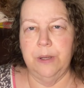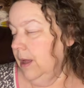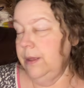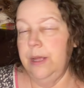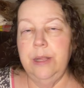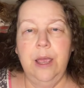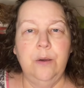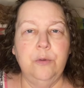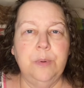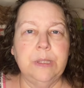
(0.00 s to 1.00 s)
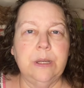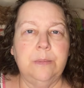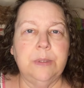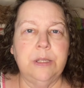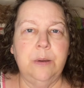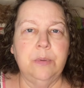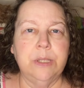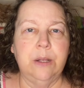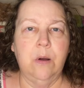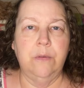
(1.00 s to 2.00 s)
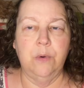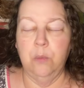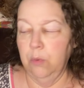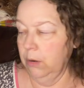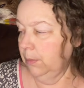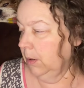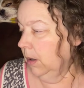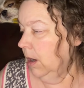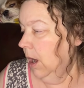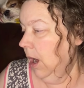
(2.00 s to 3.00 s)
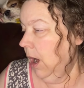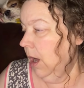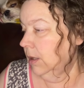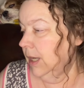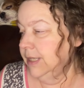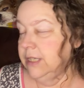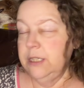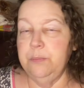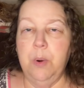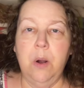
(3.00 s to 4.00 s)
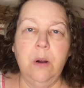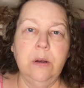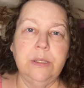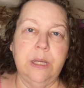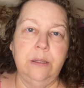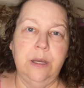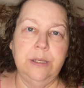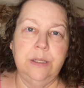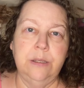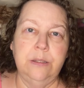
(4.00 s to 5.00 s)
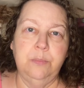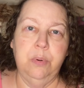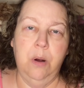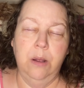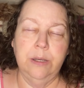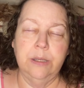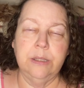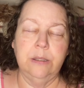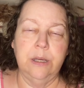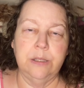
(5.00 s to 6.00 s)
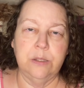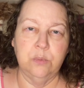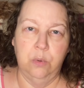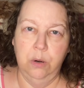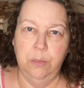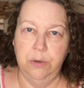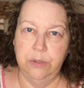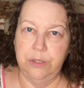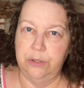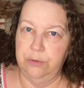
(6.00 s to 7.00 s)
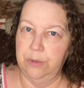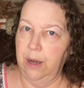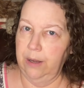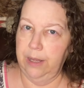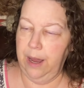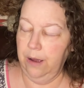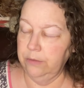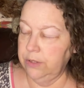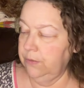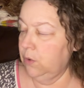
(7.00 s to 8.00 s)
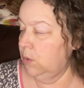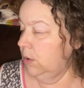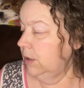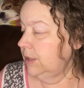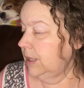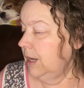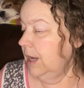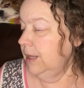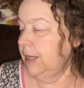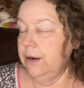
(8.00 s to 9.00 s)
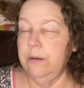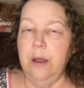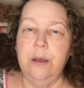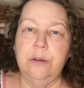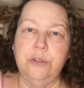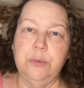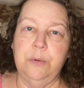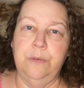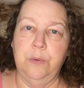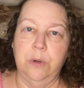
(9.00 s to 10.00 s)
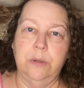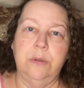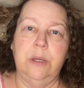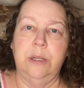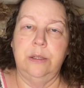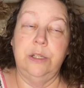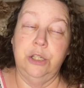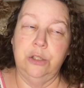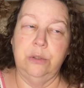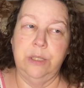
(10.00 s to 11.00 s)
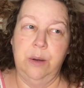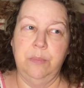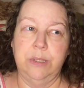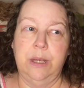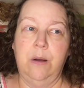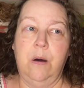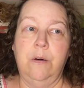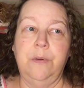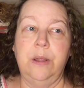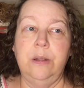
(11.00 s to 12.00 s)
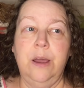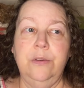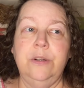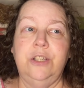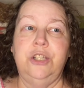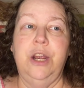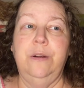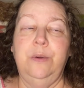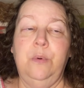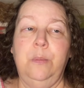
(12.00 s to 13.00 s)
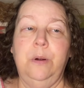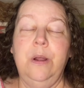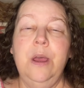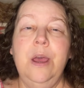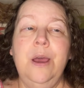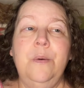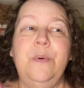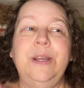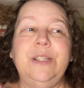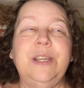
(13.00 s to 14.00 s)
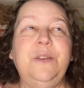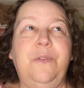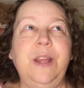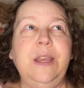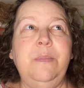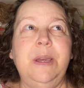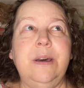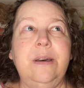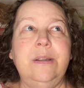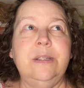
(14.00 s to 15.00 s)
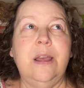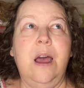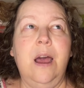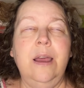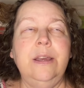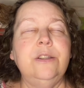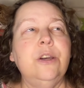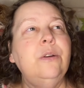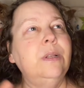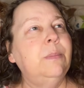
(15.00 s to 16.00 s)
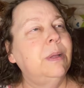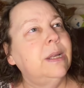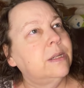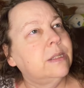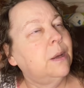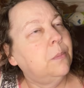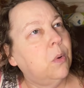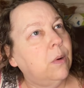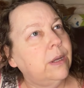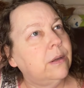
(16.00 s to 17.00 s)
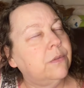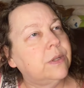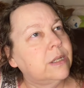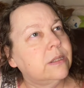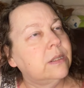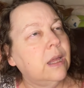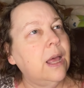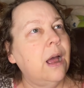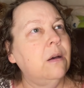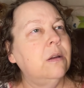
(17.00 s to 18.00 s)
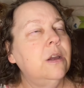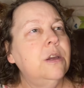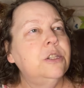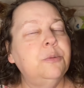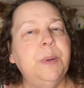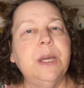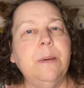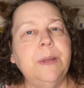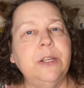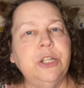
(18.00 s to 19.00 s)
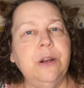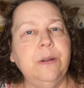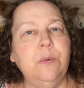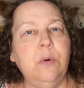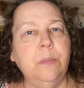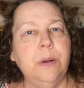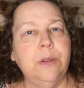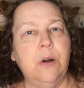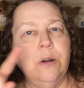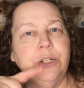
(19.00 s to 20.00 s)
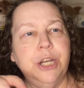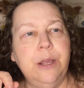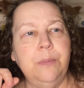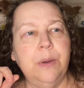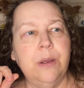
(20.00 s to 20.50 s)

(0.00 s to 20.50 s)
And then that opens up 10% off a warmer. Licensed bars and licensed products and licensed warmers do not count, of course. They are not eligible for an additional 10% off. And neither is a charity warmer, which is funny because I totally plan at some point, if it doesn't sell out, to pick up that charity warmer, the heart shape.